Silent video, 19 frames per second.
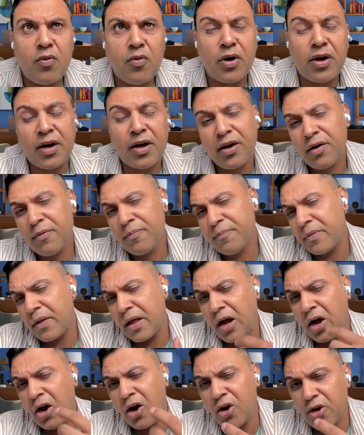what
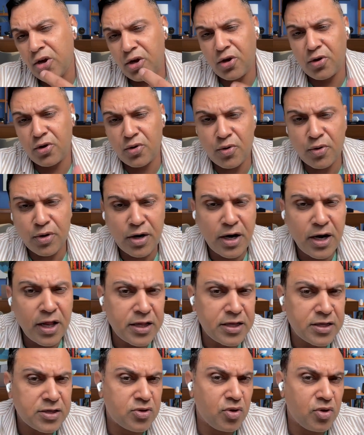how your oral
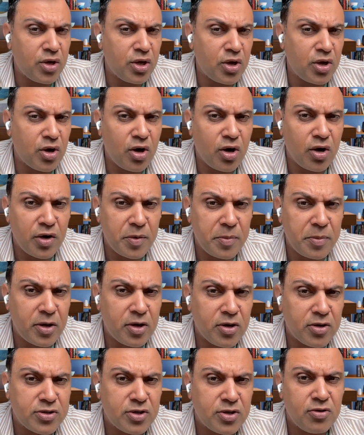health is going on,
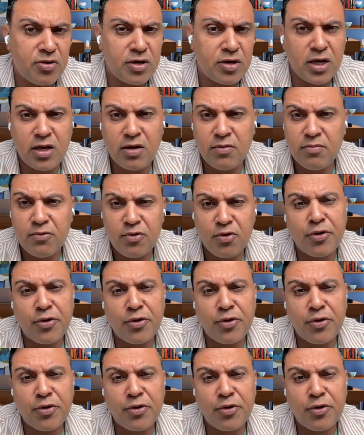because again,